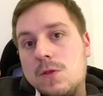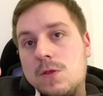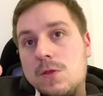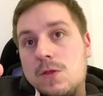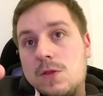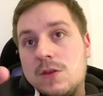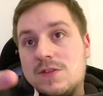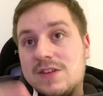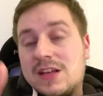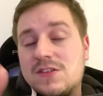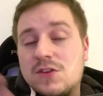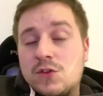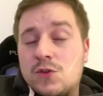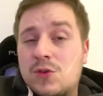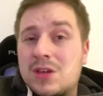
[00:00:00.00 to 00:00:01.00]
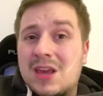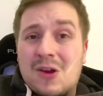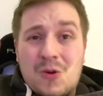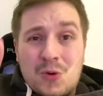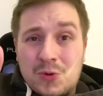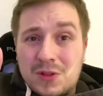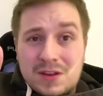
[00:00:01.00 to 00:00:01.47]
the sense in doing it
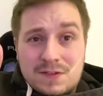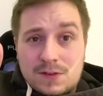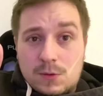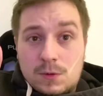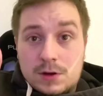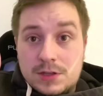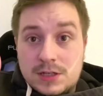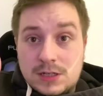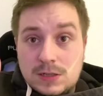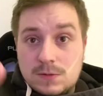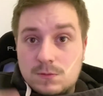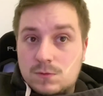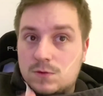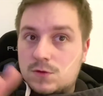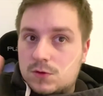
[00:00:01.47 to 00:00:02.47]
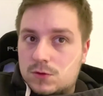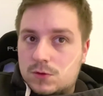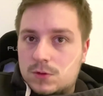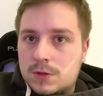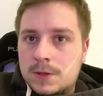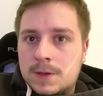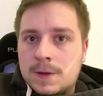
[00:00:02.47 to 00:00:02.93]
only for 1 year, so
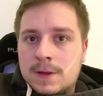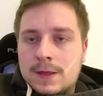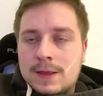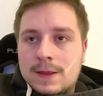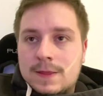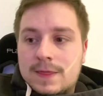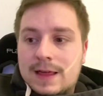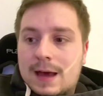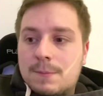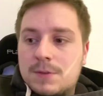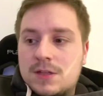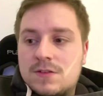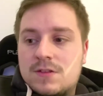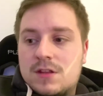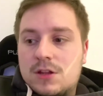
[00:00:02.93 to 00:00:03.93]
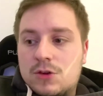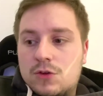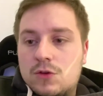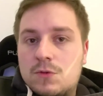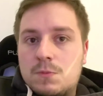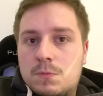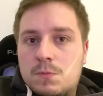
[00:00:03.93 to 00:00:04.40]
that means that it
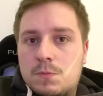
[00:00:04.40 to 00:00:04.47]
could